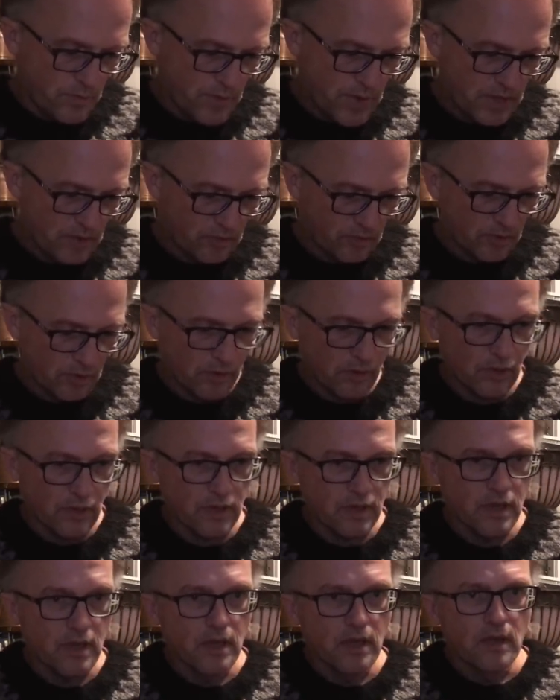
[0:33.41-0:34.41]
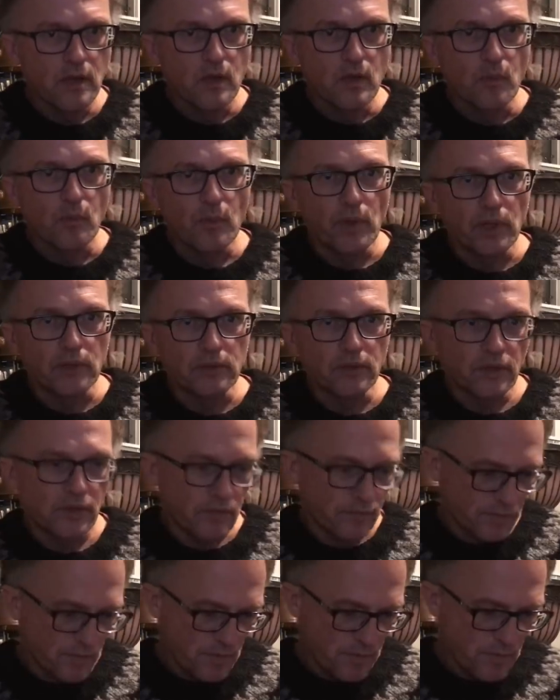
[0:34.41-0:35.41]
basically
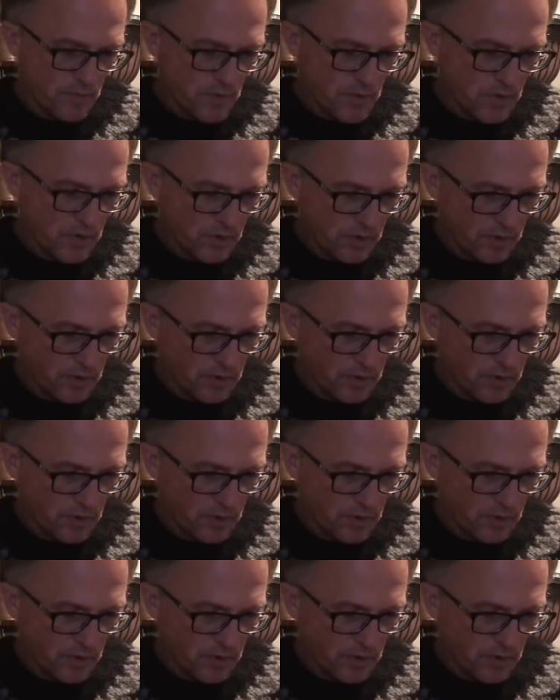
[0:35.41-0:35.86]
melting from